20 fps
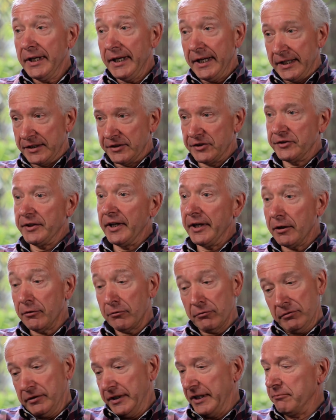it's
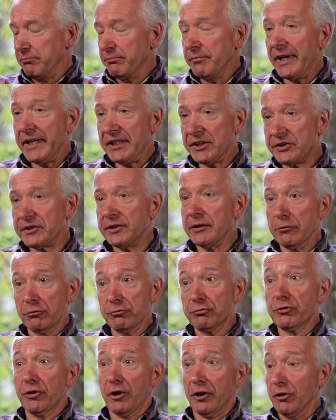there, it may still
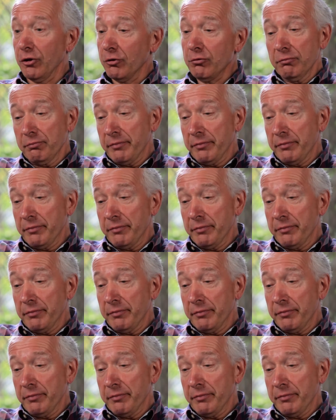grow,